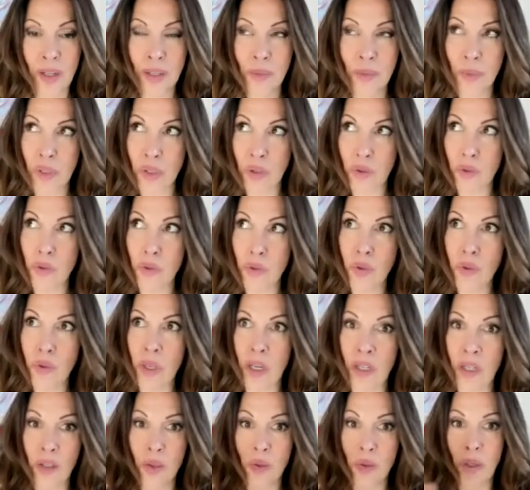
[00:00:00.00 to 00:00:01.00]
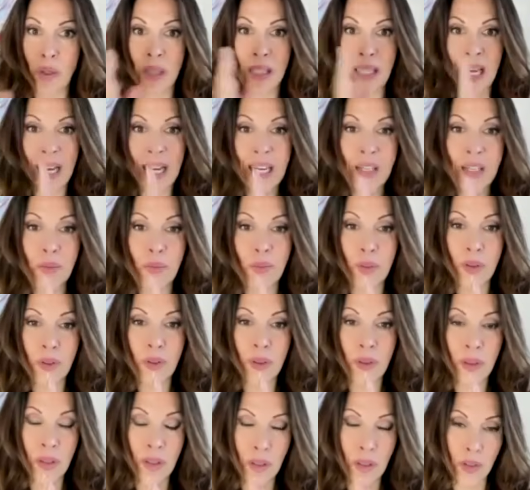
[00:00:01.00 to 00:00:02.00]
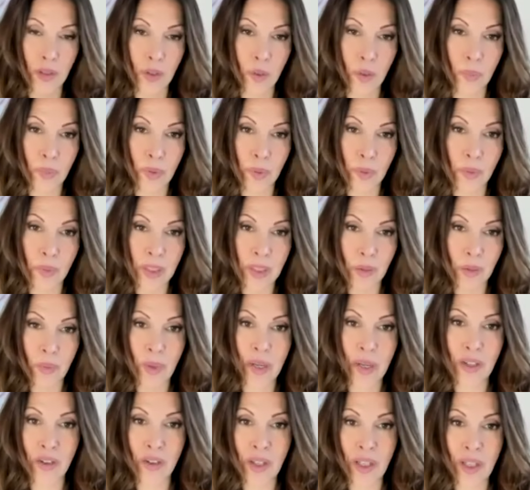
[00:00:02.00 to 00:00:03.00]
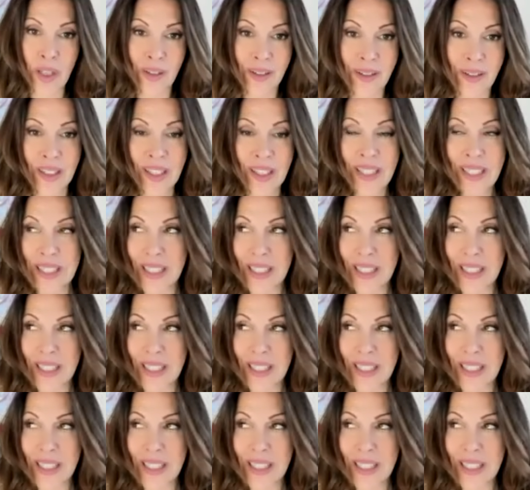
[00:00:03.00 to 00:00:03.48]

And when you do that, you align with your purpose, why you're here.